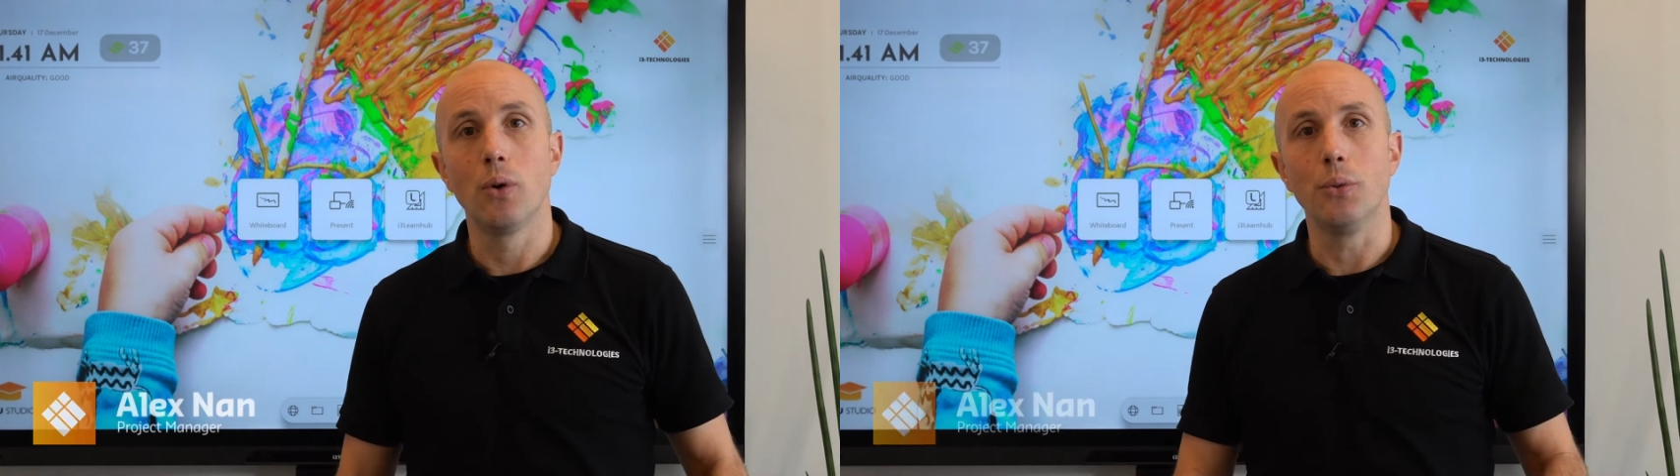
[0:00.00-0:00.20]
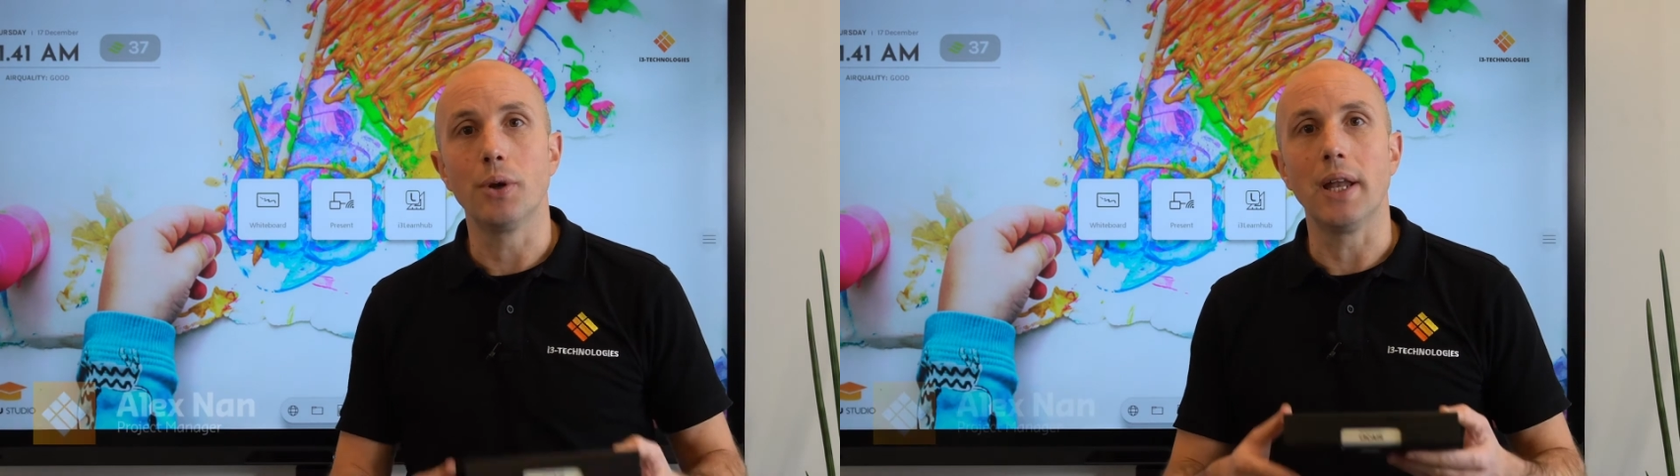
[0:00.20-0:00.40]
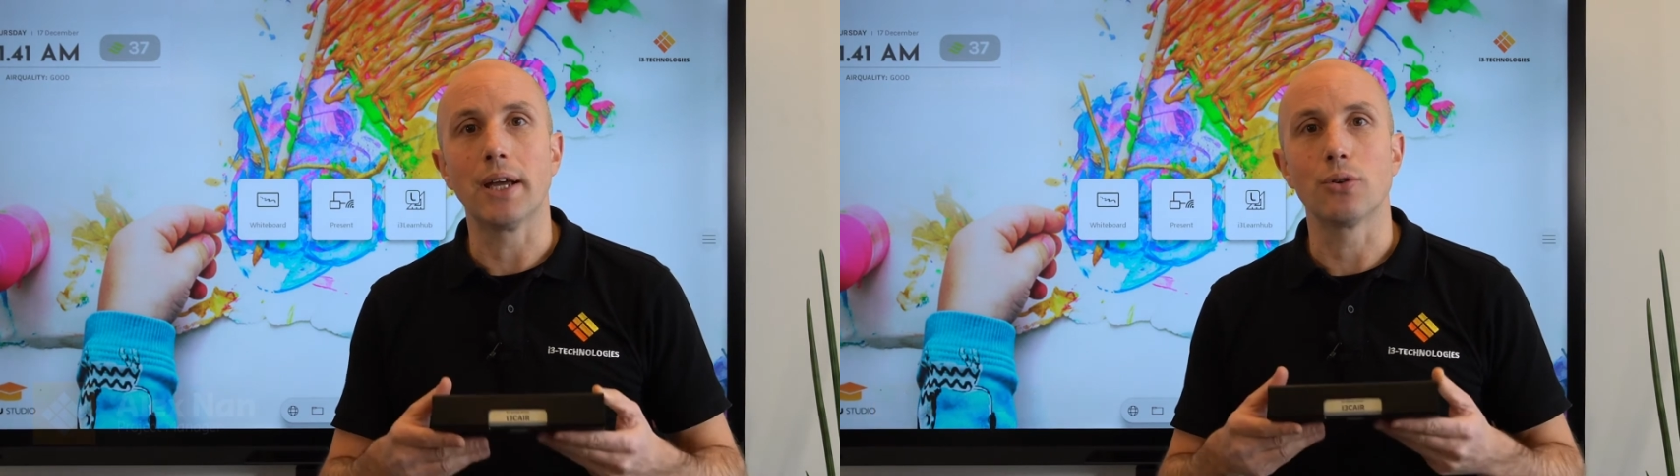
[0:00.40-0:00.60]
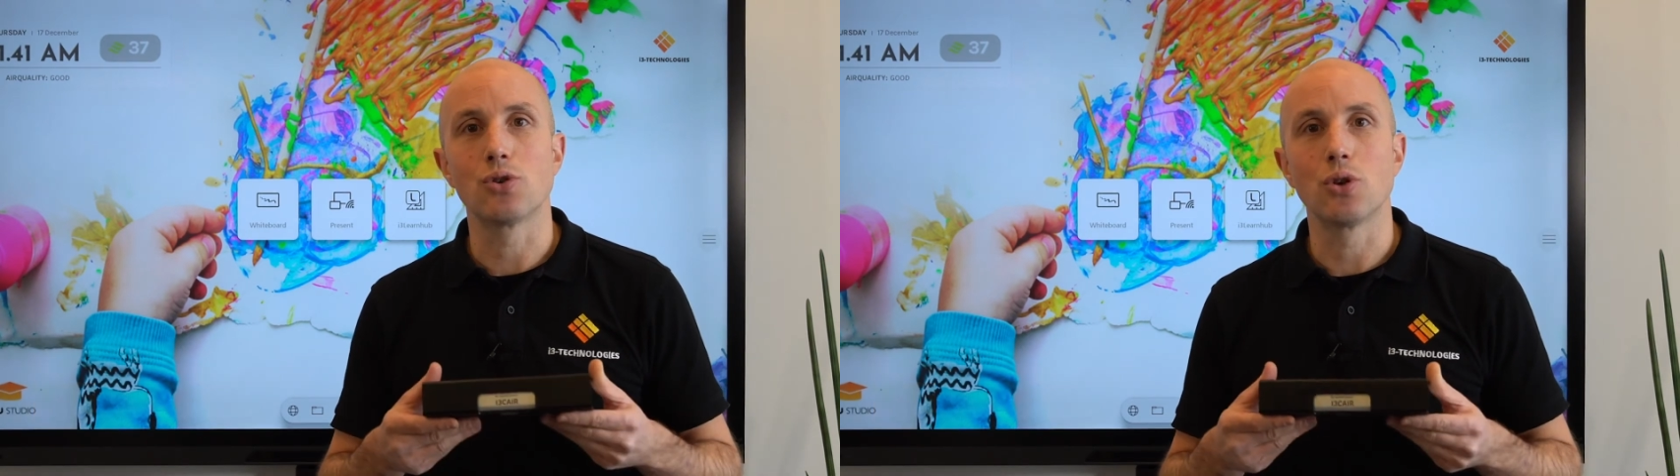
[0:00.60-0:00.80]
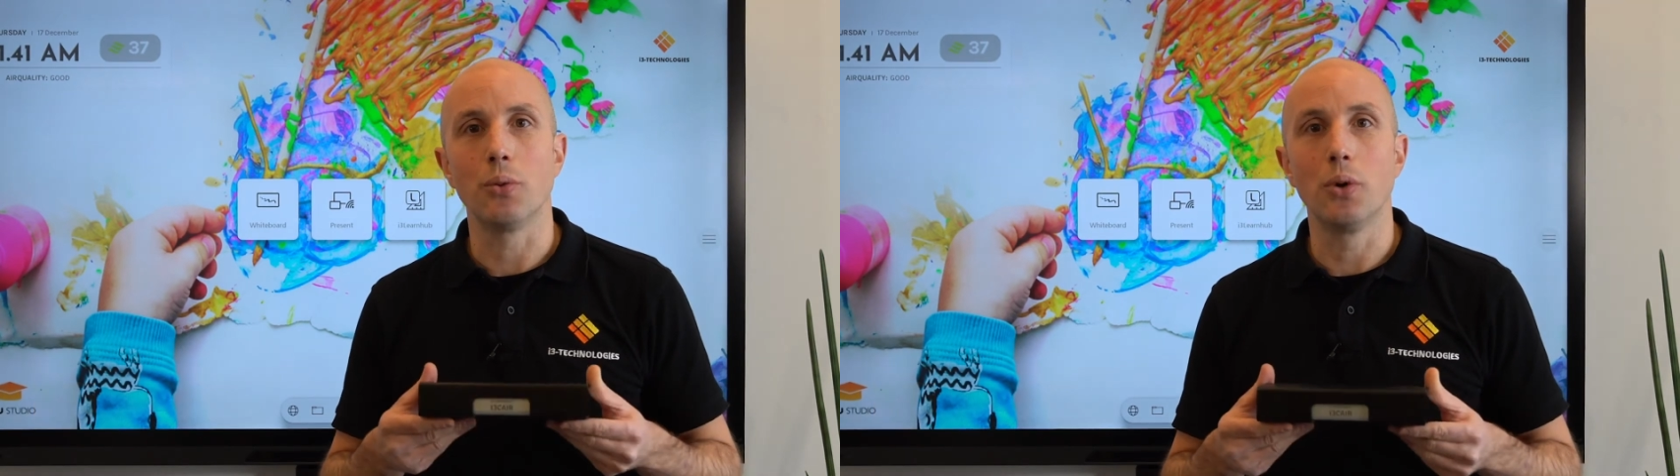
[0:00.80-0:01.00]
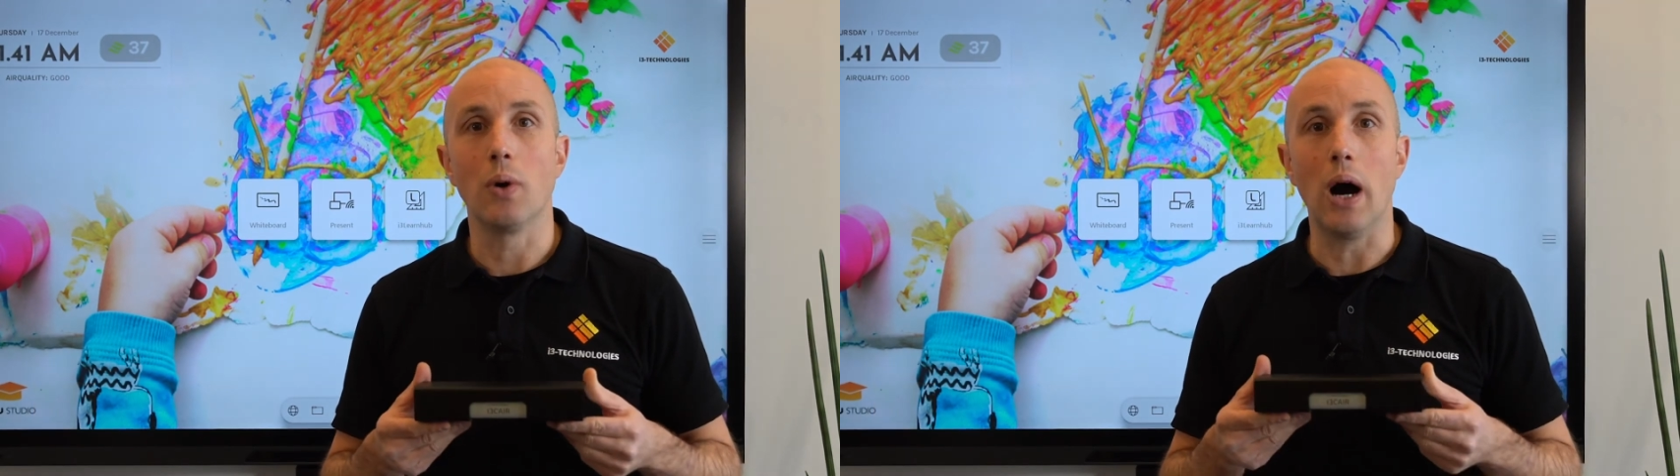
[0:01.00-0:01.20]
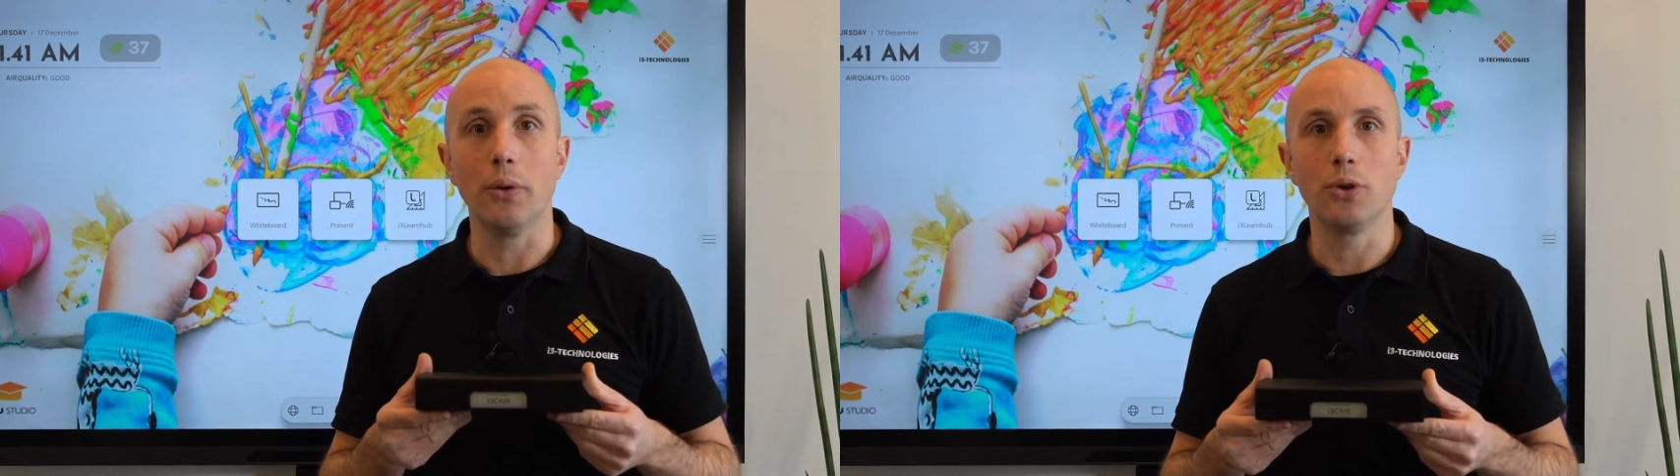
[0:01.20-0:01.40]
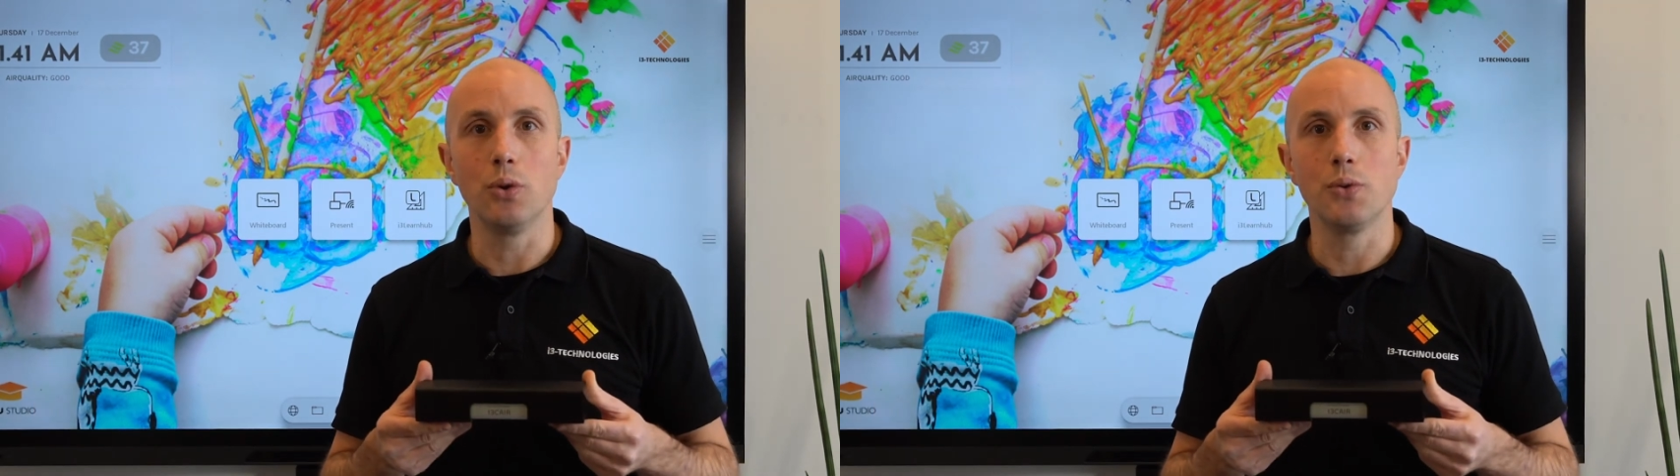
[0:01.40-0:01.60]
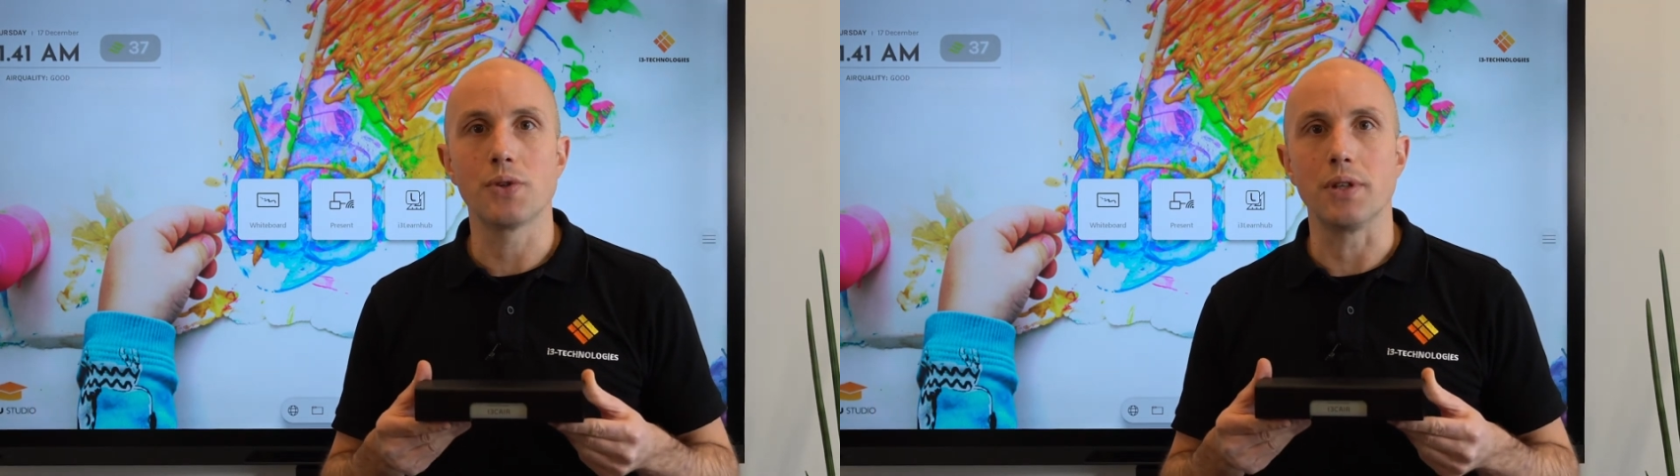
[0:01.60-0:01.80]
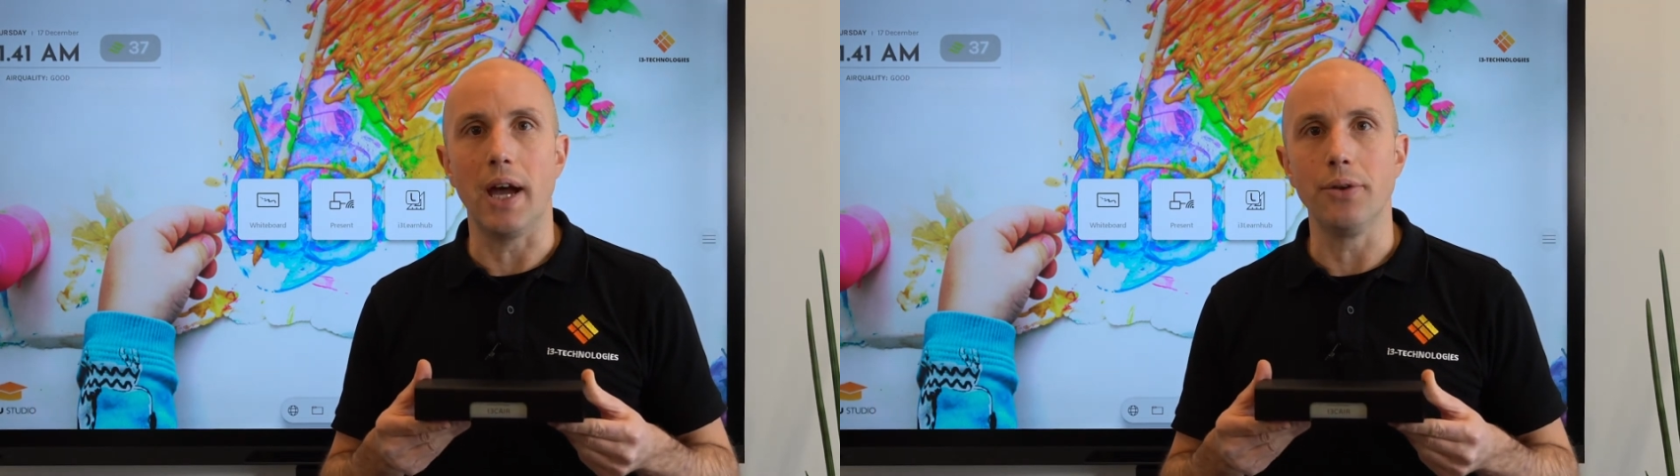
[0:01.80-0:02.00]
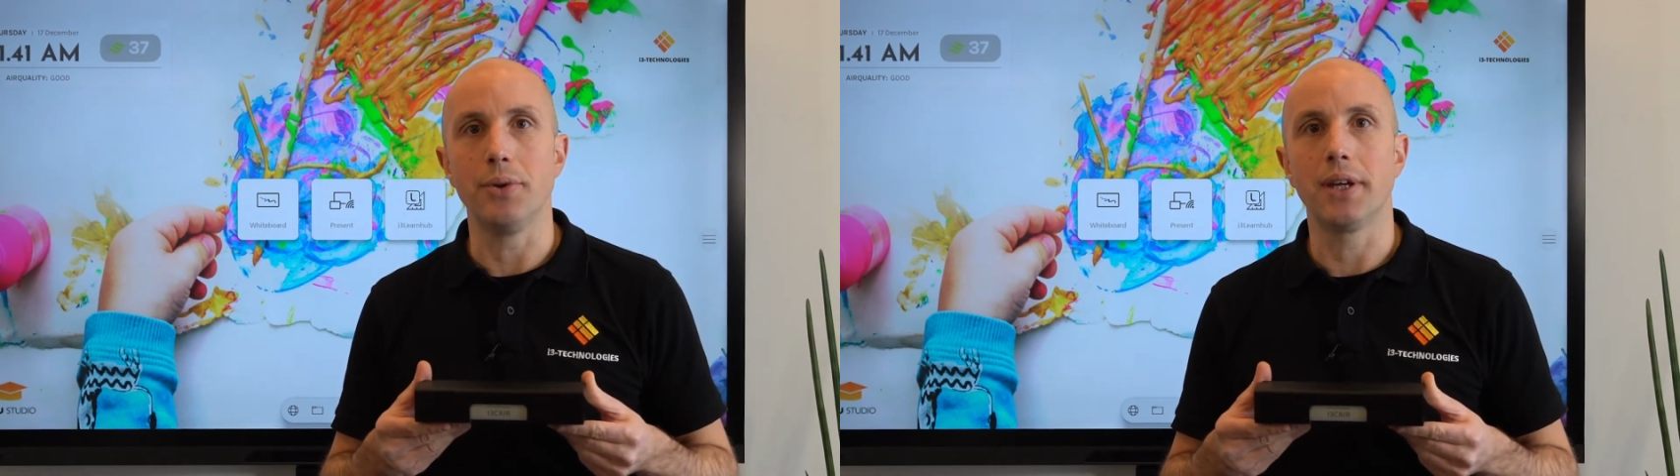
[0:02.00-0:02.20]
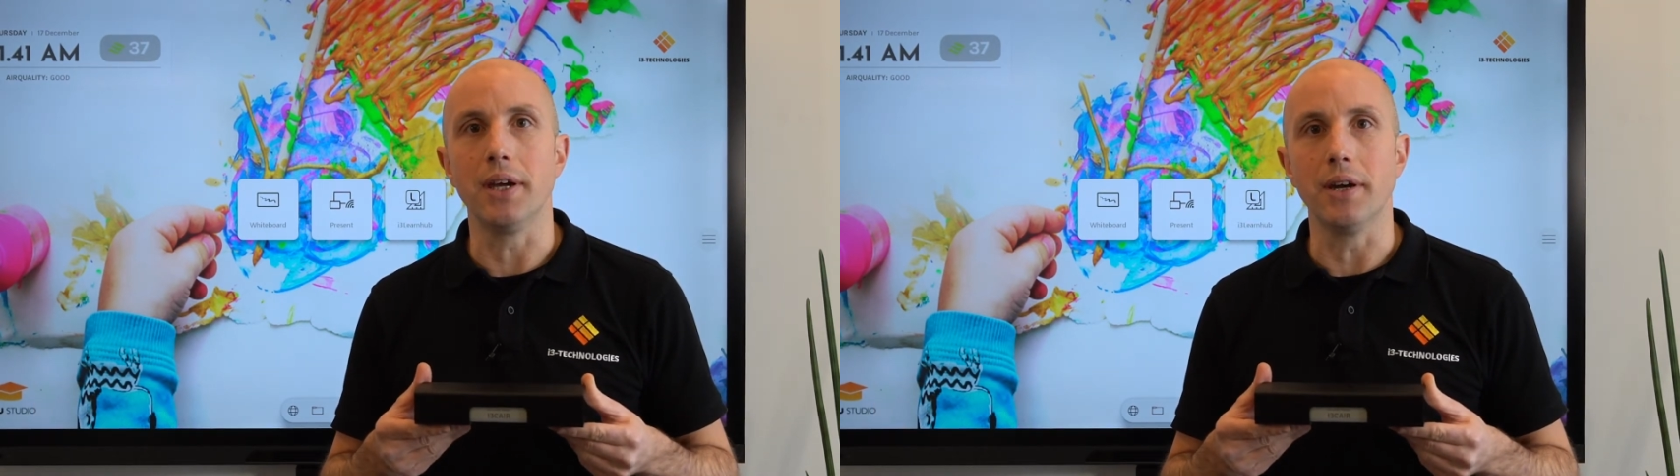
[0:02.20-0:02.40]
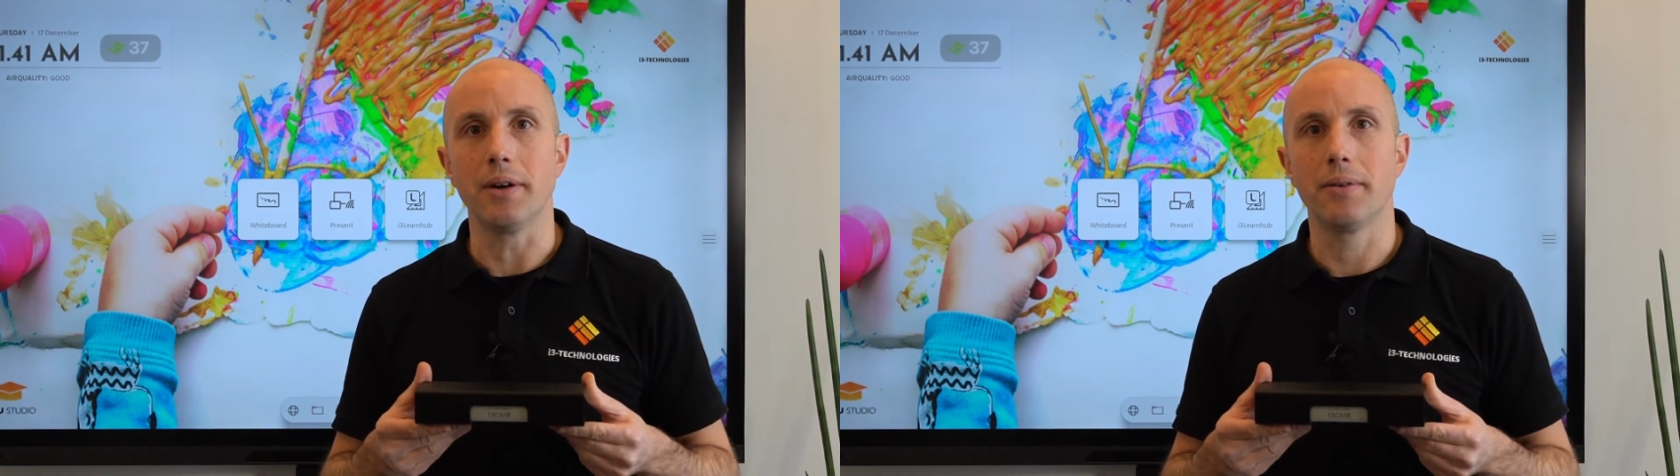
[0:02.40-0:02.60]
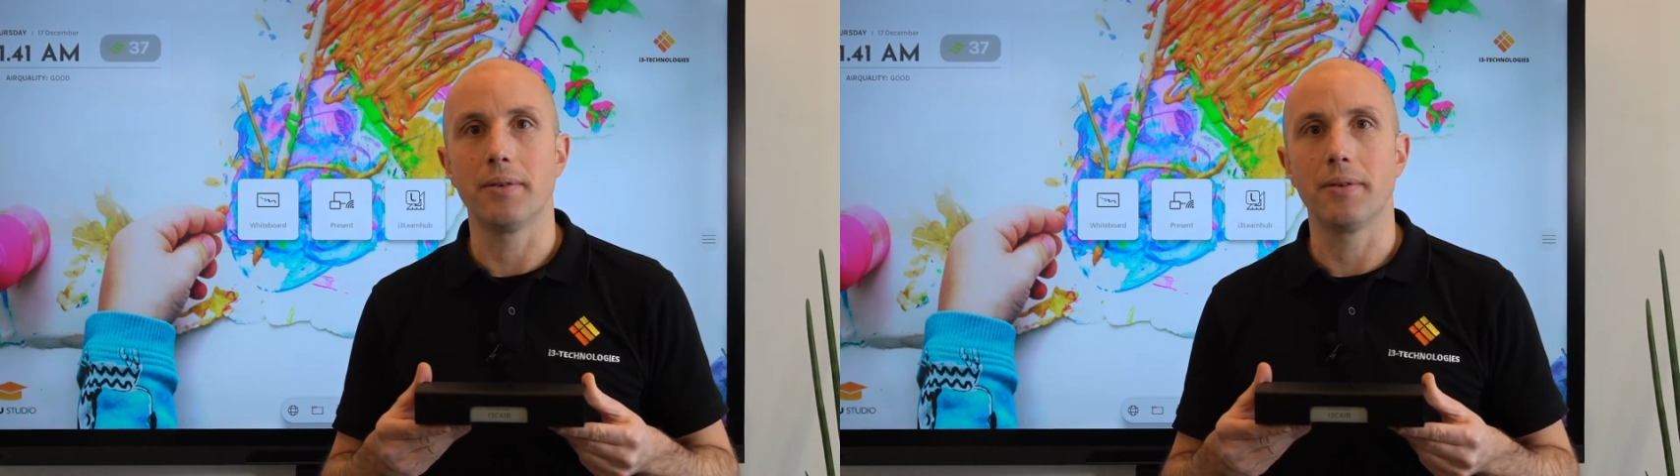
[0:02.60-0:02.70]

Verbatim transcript: we would like to show you how to use the i3CAIR.